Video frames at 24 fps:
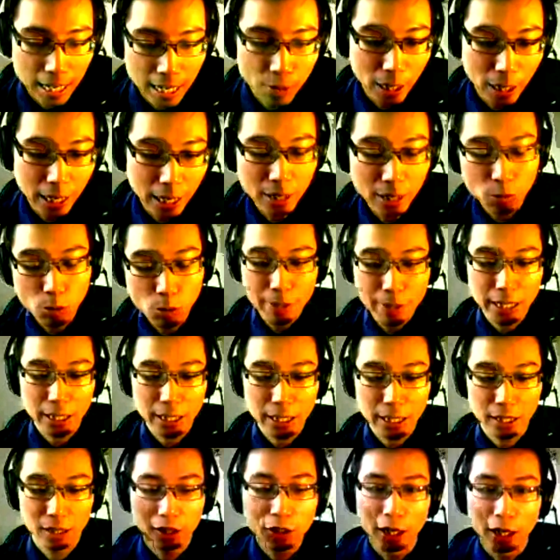I, and I want to make it
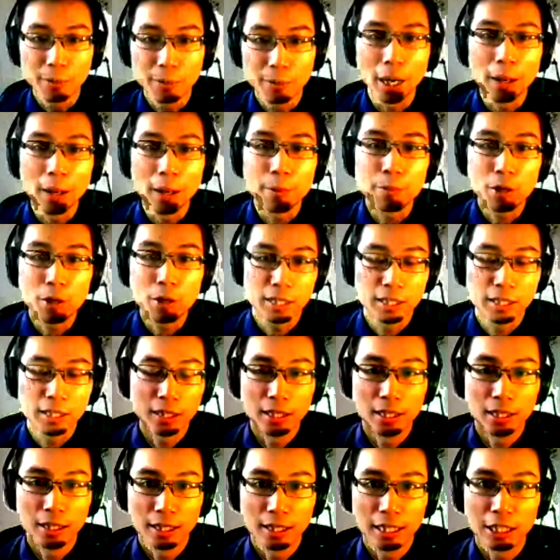clear, I'm, I'm not
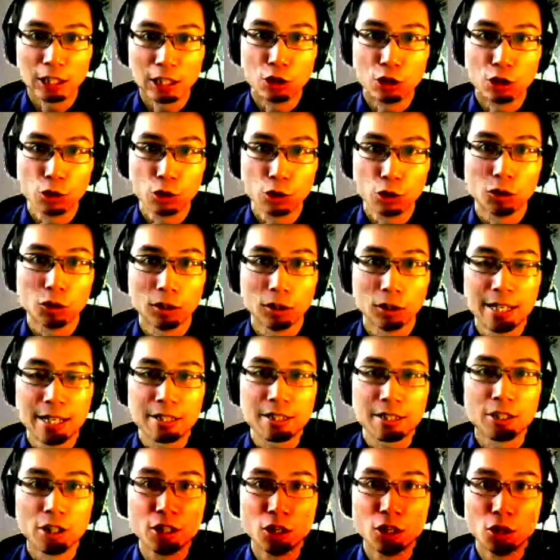a, a Google
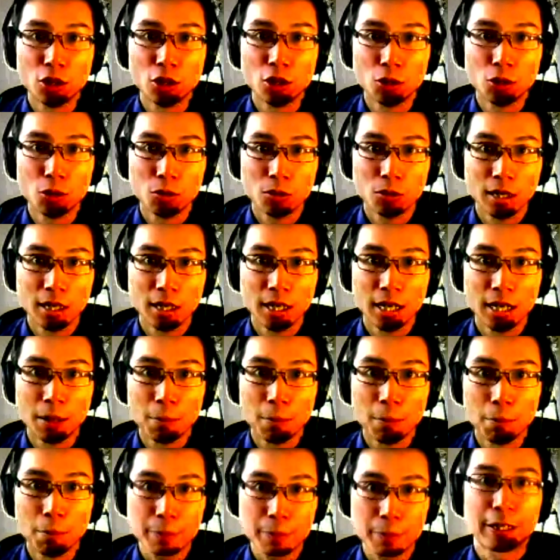S E O
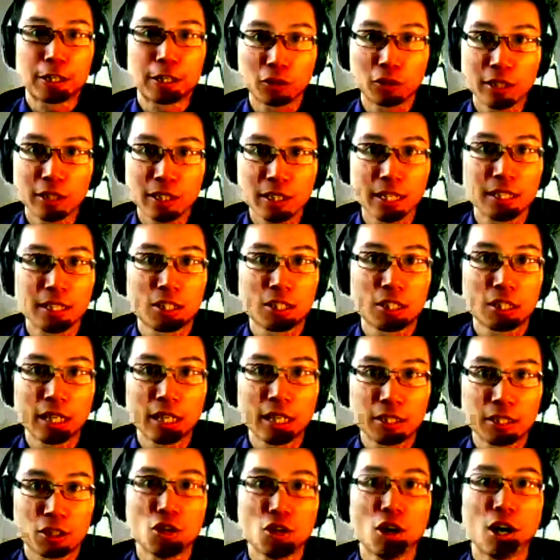um, specialist. That's
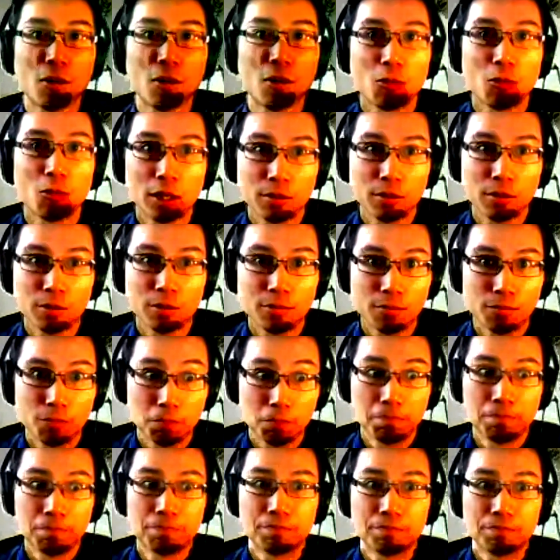that's not what,
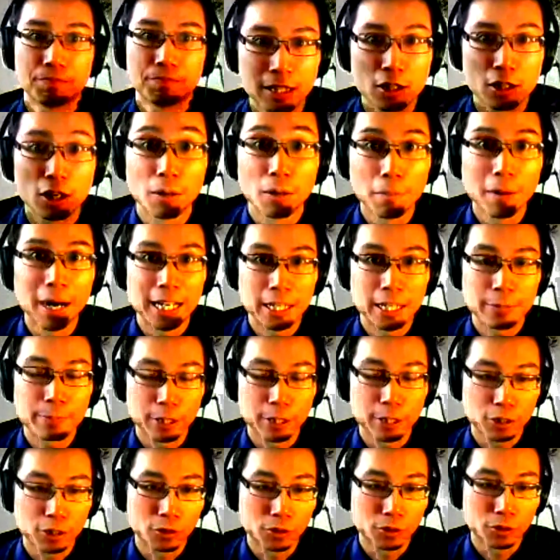that's not my
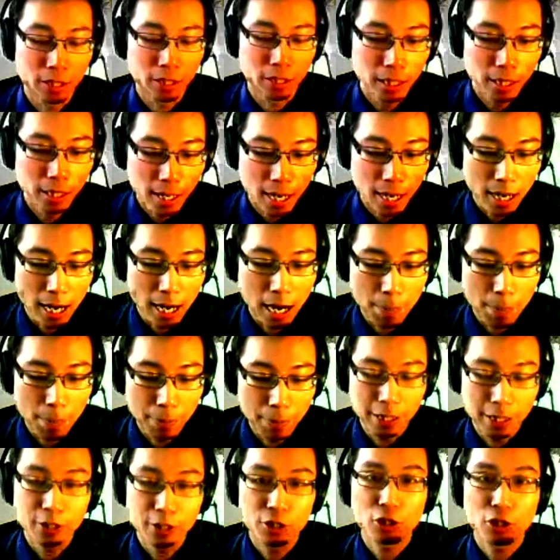specialty. Uh, but
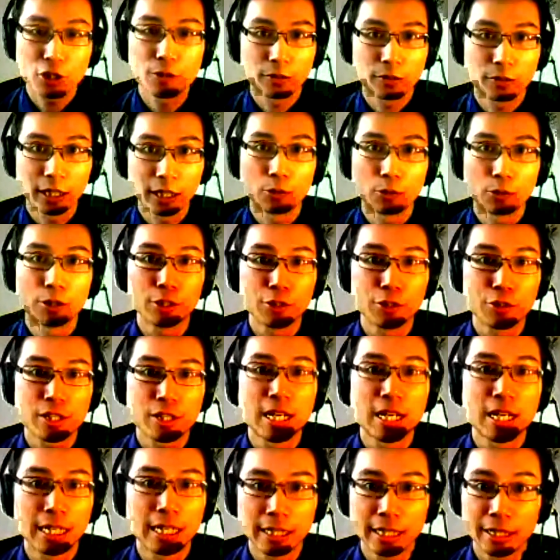in terms of like what you're
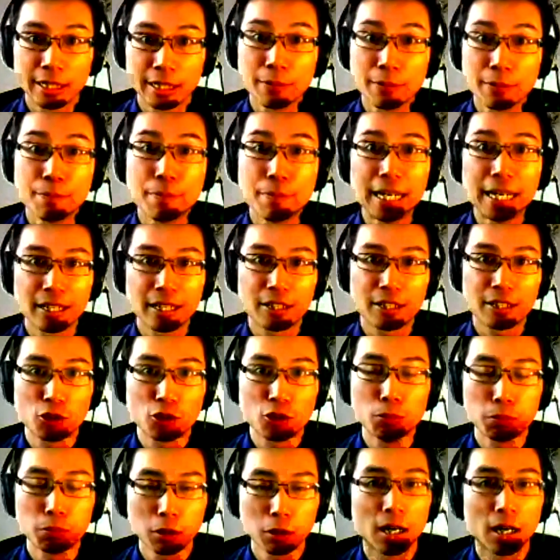saying, the basics do
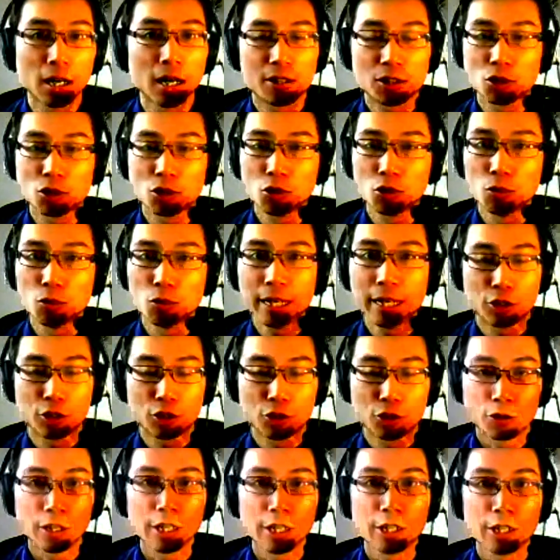apply. So making sure
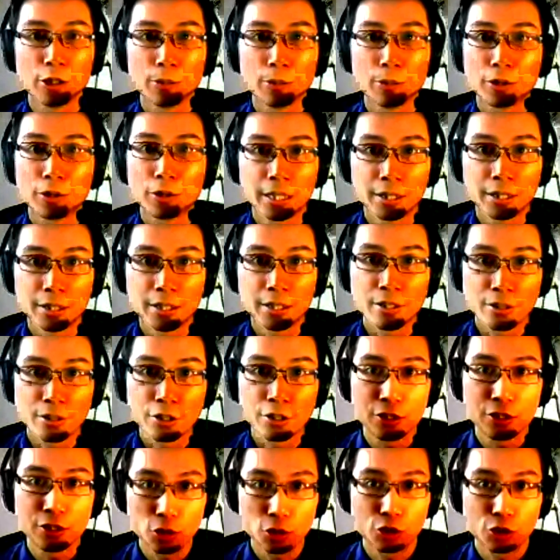that you're putting the, the
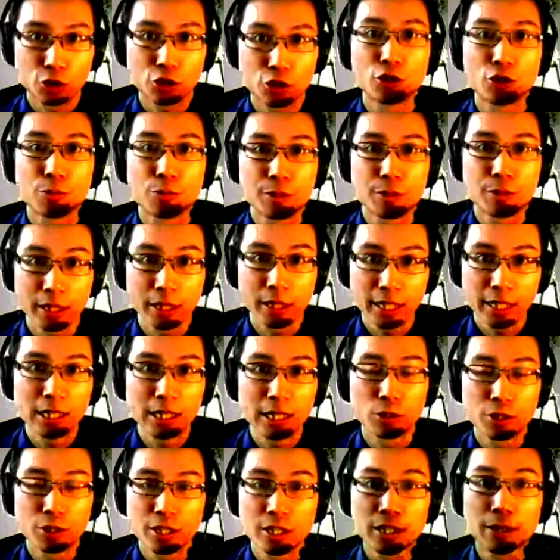search terms and
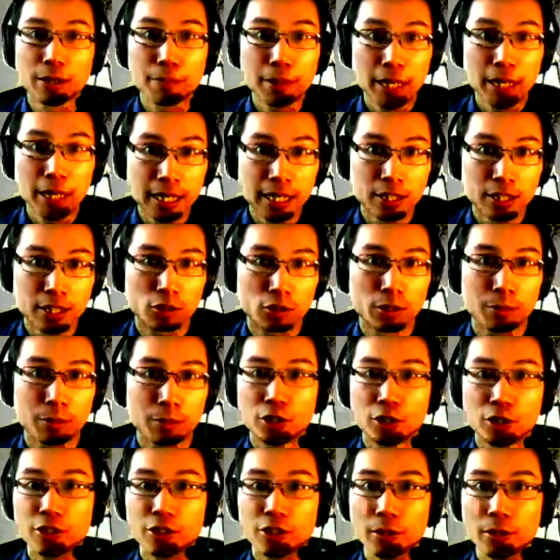keywords in the pin
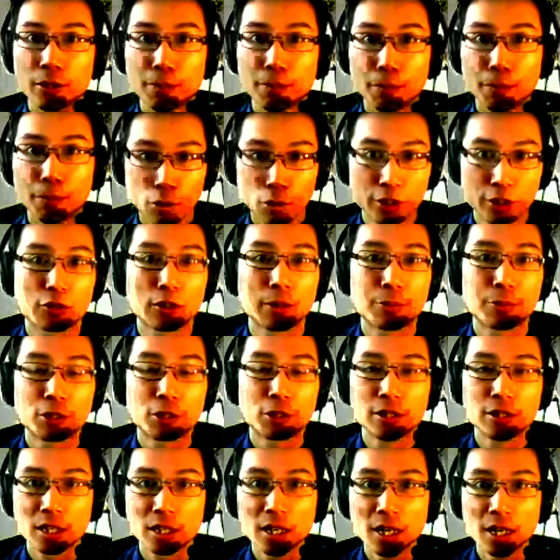descriptions, the board
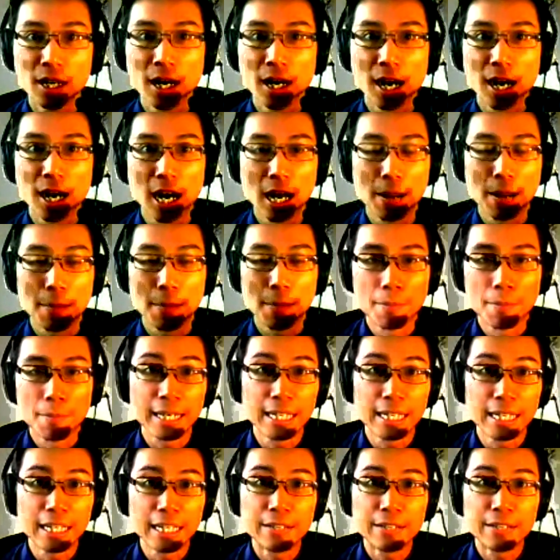descriptions, um, and
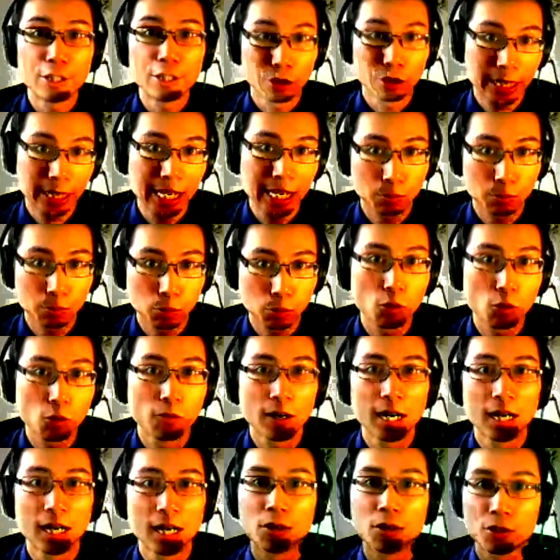even your account
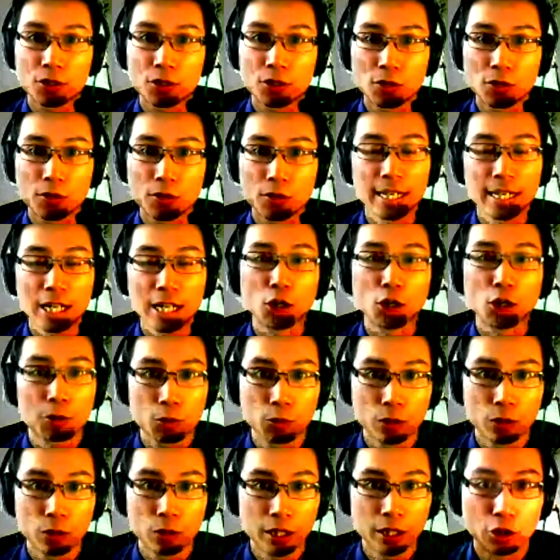profile, so that it helps
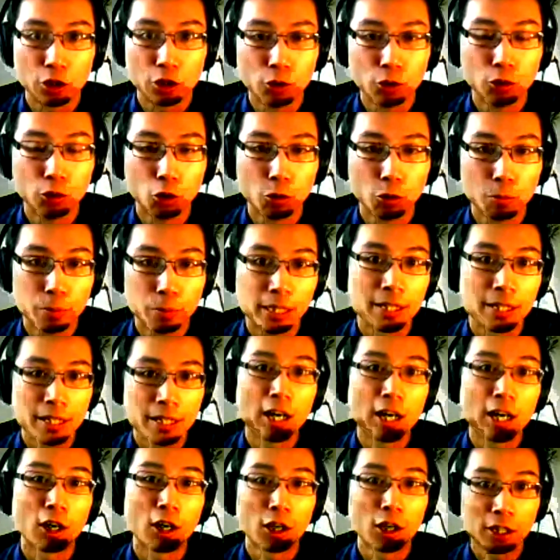within Google, because they
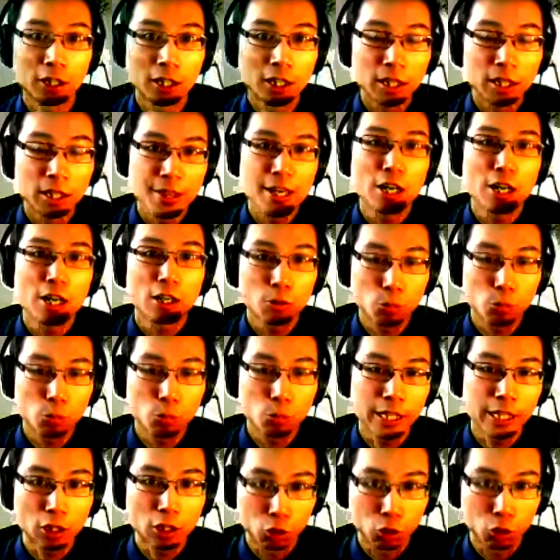are they are what they
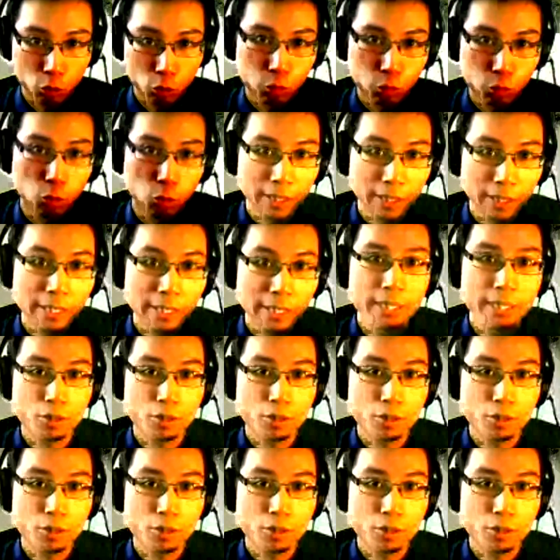call crawling it.